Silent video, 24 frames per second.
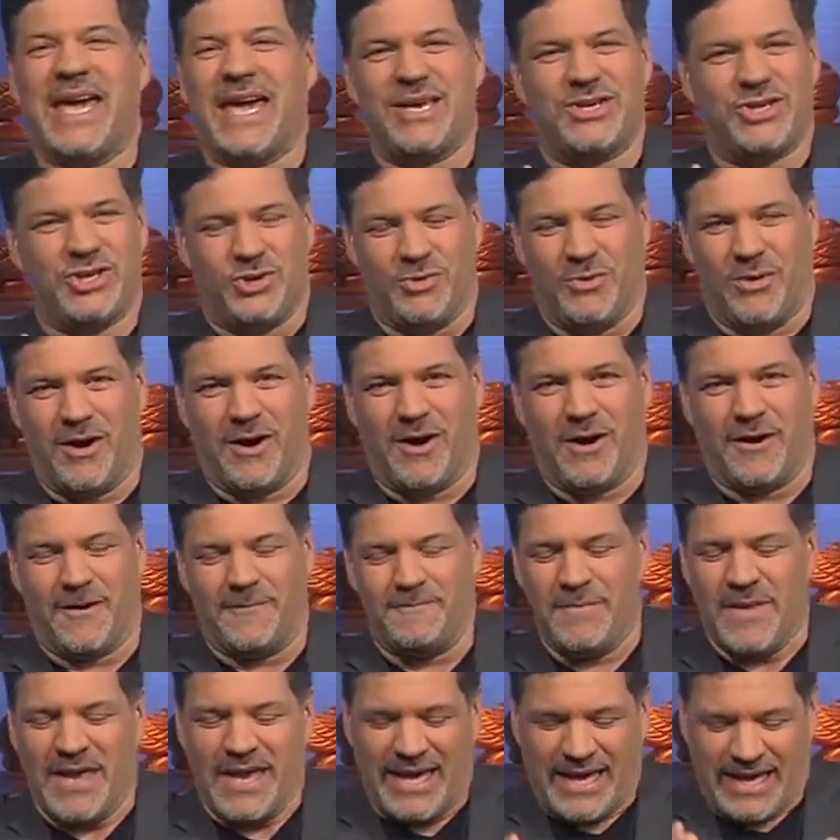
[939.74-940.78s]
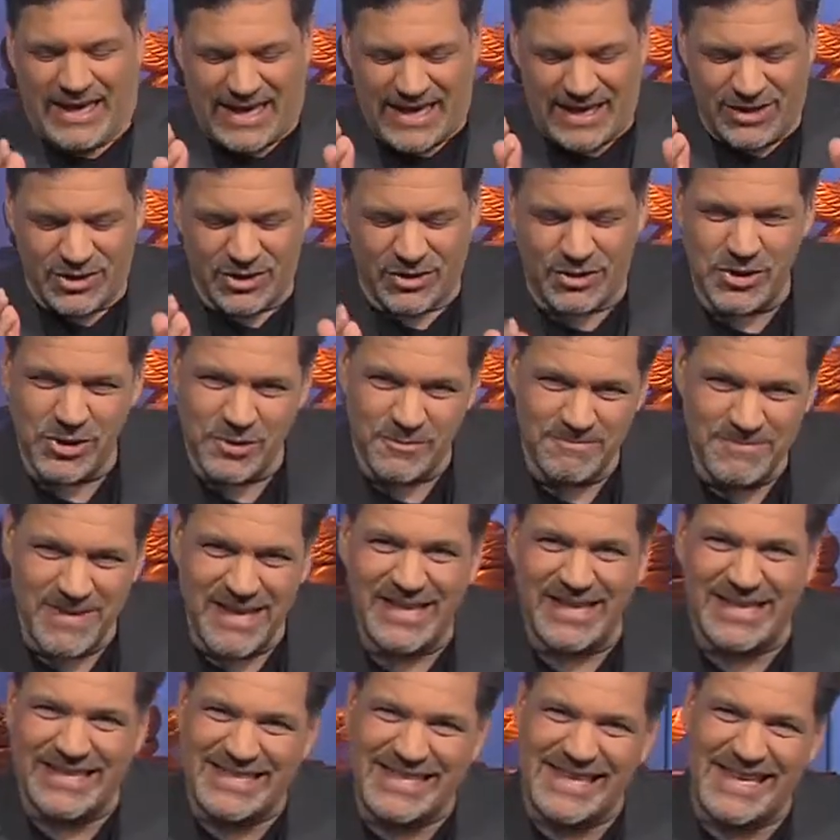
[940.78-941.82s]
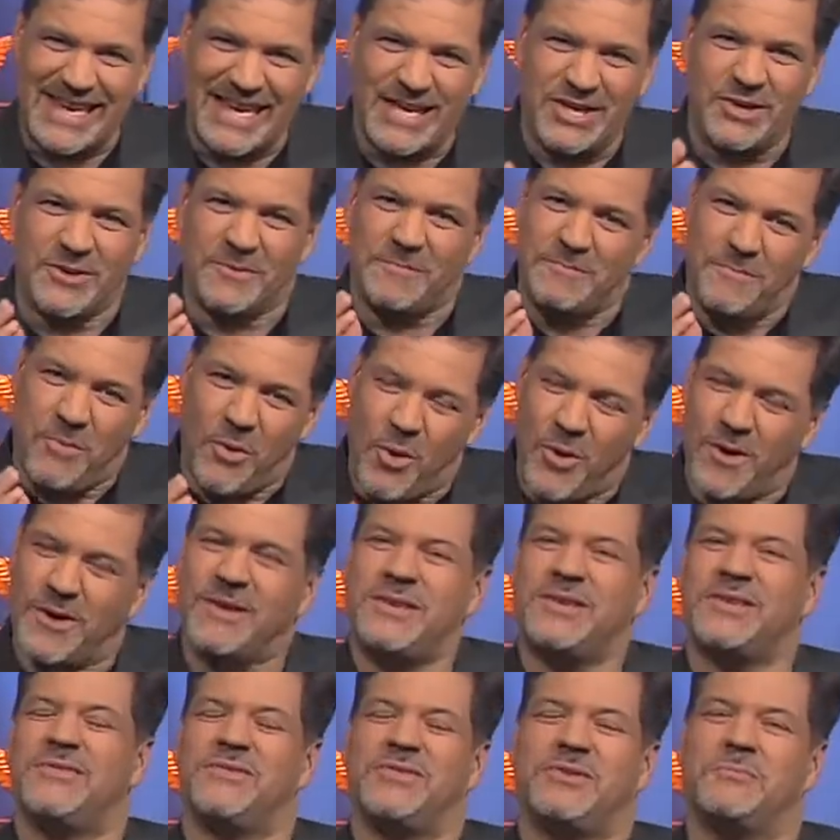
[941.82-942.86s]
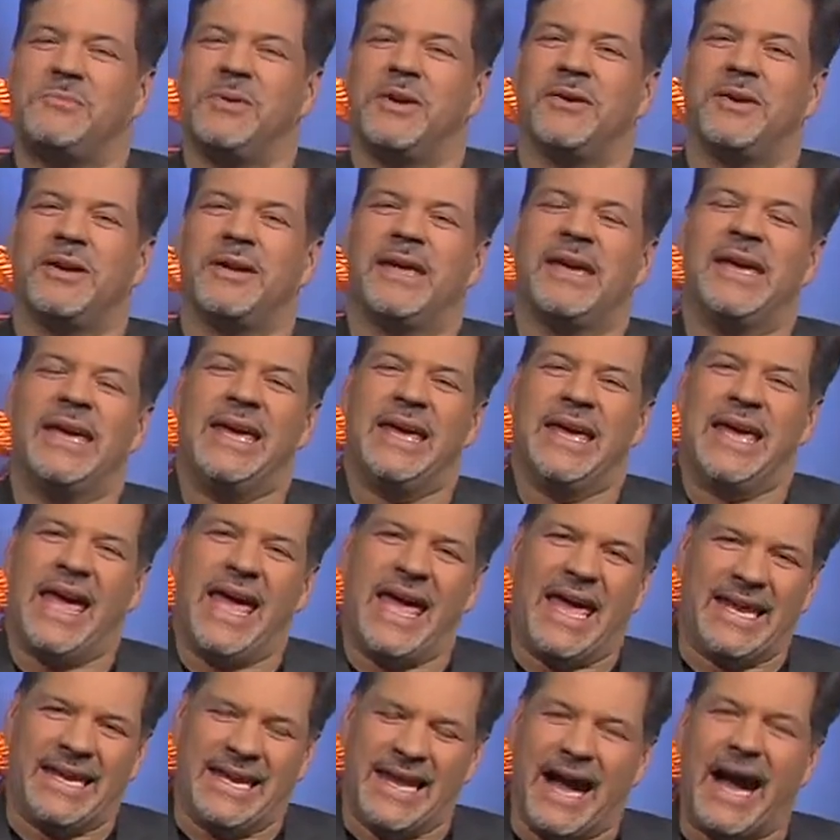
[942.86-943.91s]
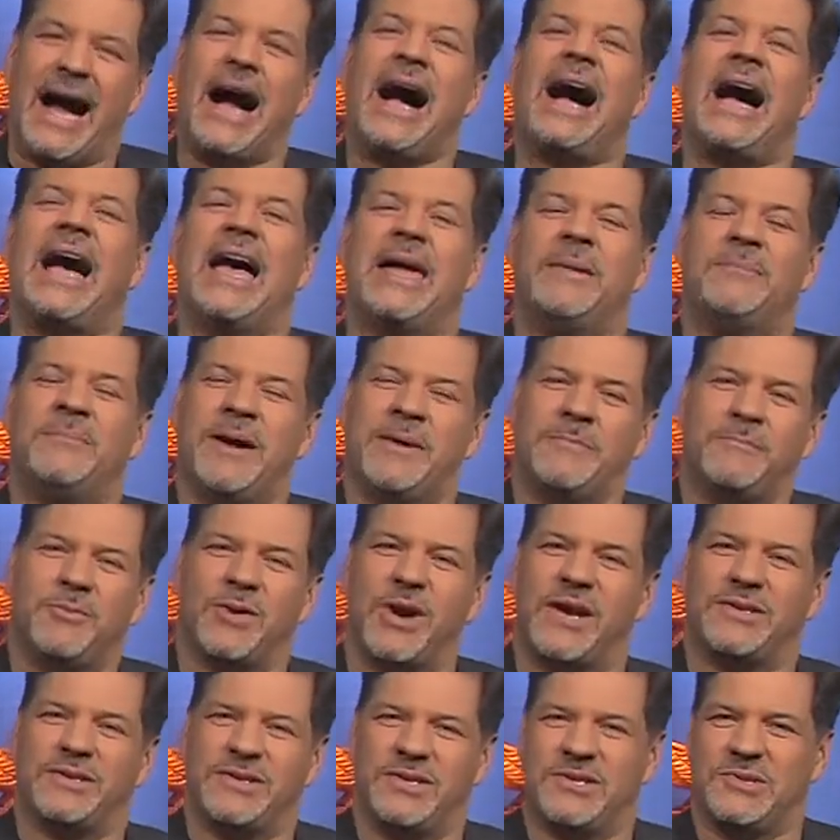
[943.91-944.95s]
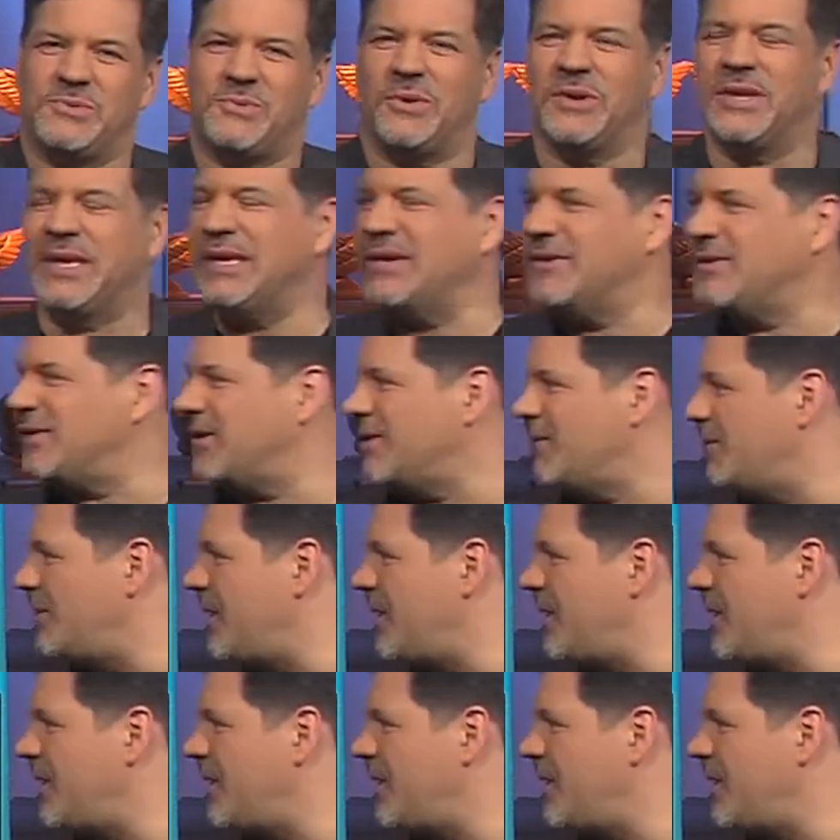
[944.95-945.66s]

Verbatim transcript: as you are, in your humility, in your poorness of spirit, and I, my presence, will heal you.